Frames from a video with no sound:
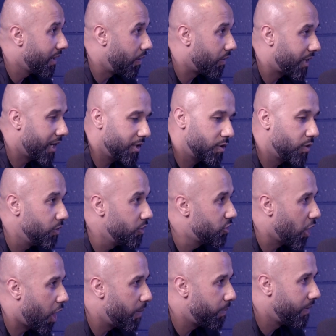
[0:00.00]
Okay, 2
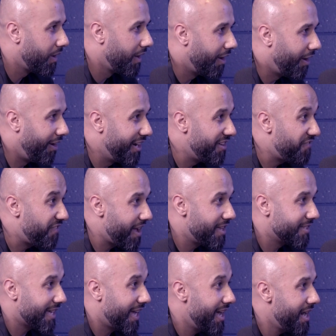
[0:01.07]
jobs,
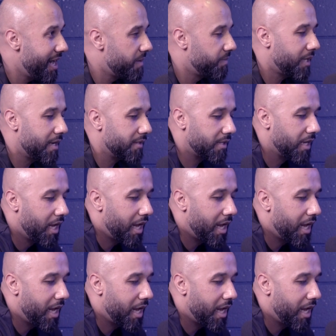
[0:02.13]
OnlyFans and lap dance,